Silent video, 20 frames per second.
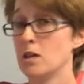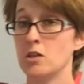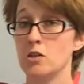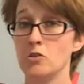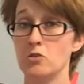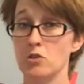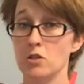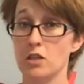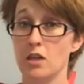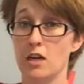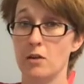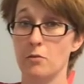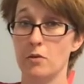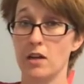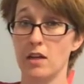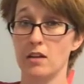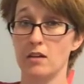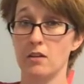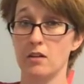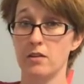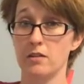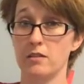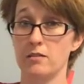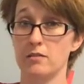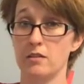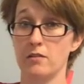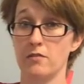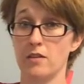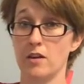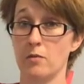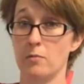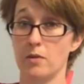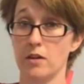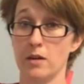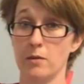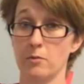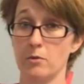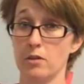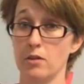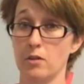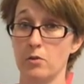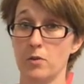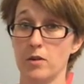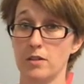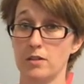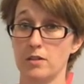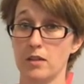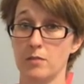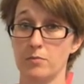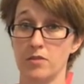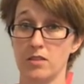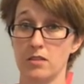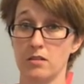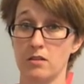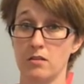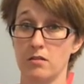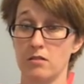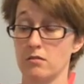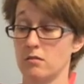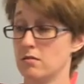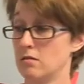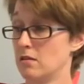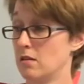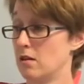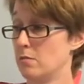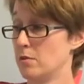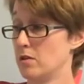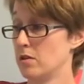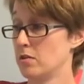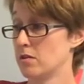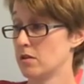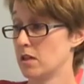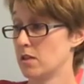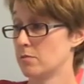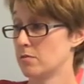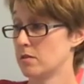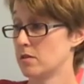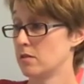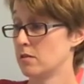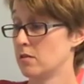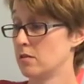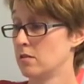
Usually I would edit all this stuff out, but I really don't want to stop and start a million times.